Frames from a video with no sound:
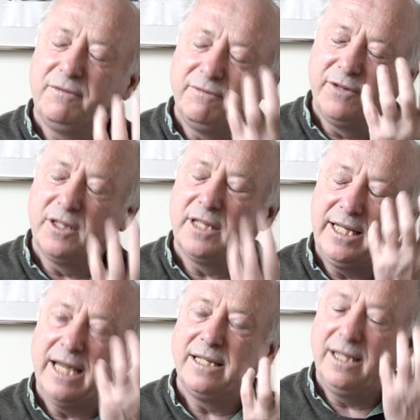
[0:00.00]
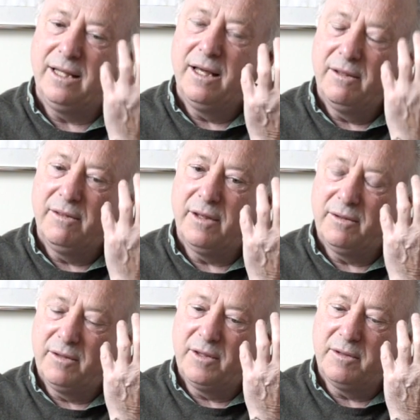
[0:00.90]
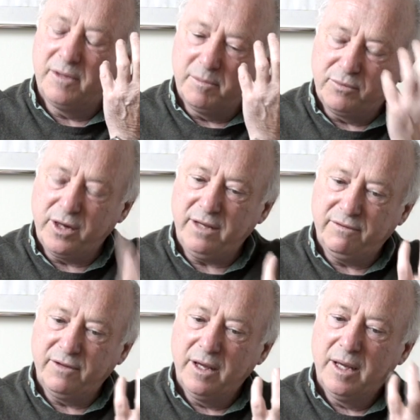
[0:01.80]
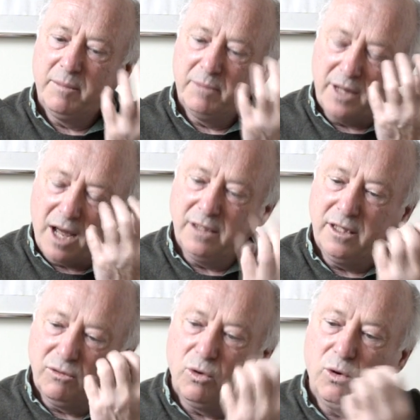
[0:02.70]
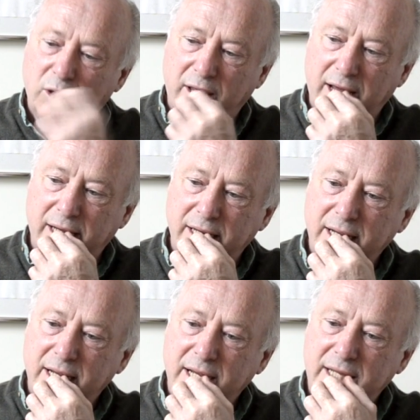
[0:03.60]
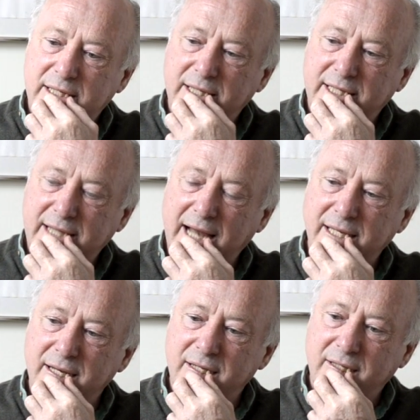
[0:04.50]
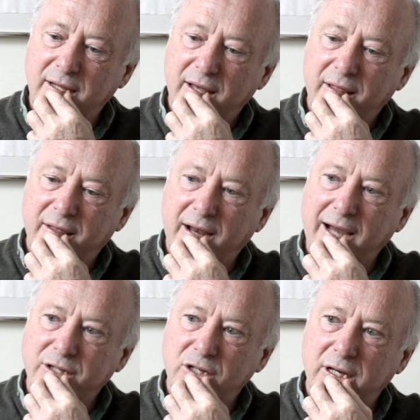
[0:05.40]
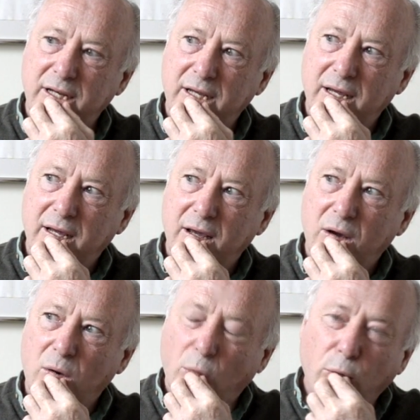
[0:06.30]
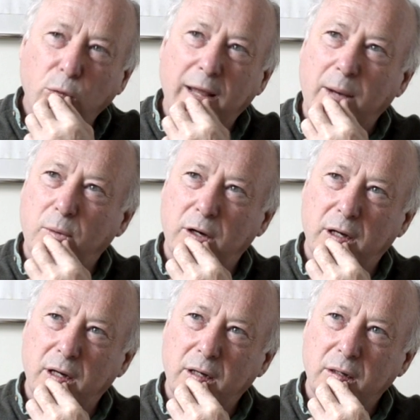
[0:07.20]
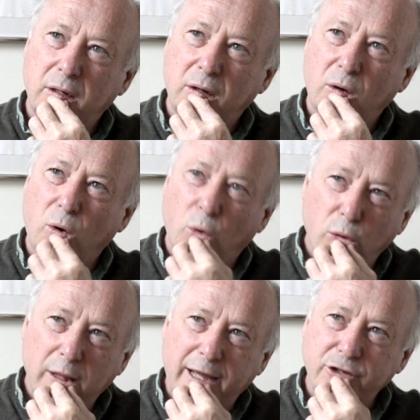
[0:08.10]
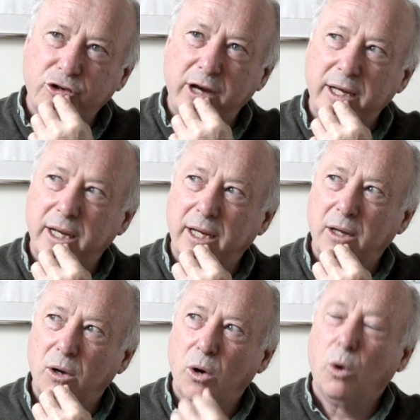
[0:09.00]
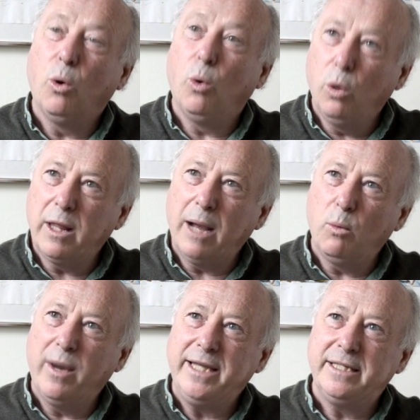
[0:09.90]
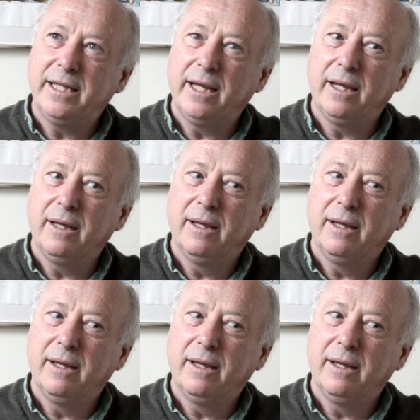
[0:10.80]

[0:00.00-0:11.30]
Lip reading: of firstly getting the brief, but under all that is the sadness that actually all that work, all that training, all that waiting